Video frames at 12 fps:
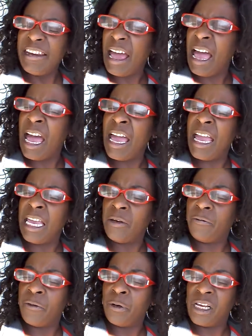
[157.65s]
The high
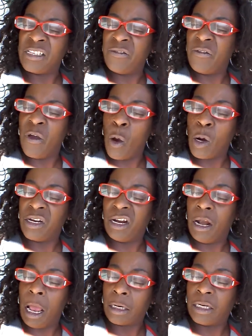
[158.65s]
hanging fruit is very
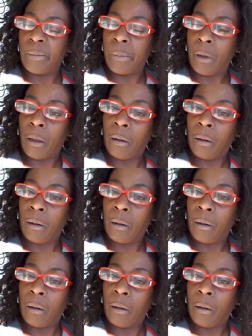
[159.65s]
delectable.